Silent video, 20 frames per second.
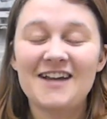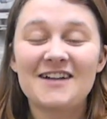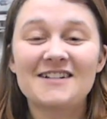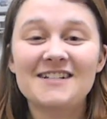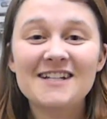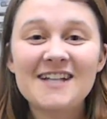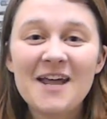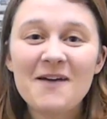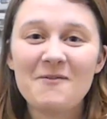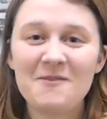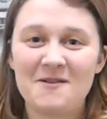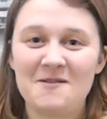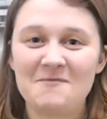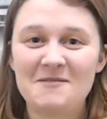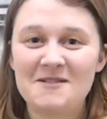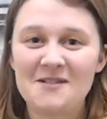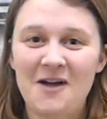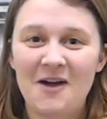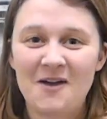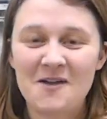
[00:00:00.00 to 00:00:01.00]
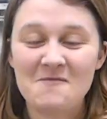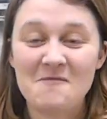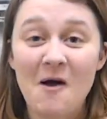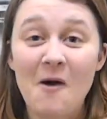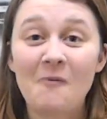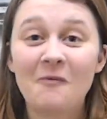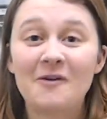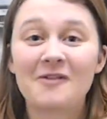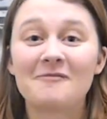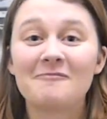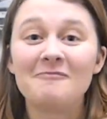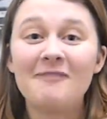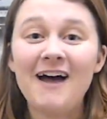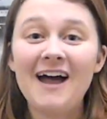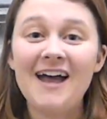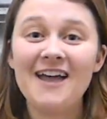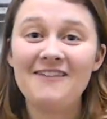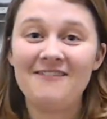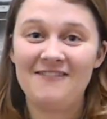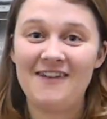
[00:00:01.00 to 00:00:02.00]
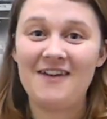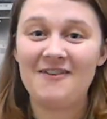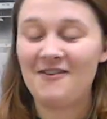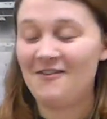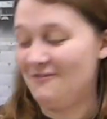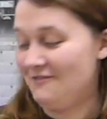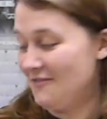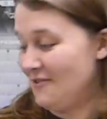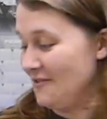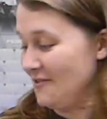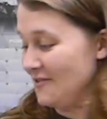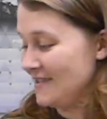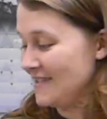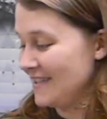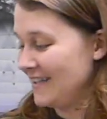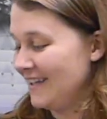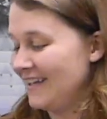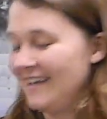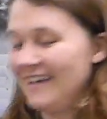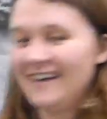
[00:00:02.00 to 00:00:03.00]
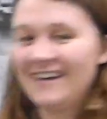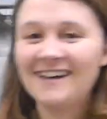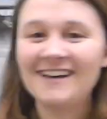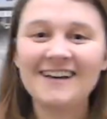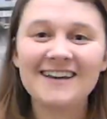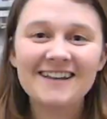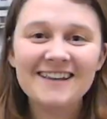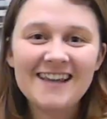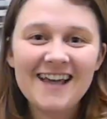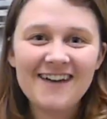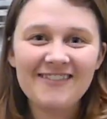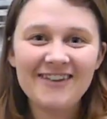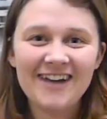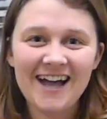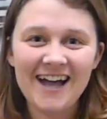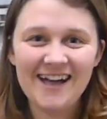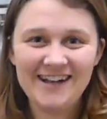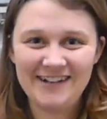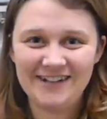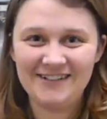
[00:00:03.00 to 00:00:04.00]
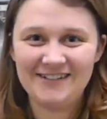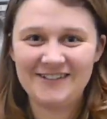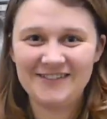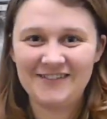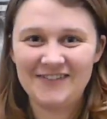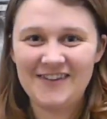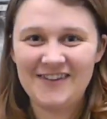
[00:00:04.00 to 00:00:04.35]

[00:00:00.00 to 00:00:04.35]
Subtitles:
Today we're going to be talking about one of my favorite foods, the avocado.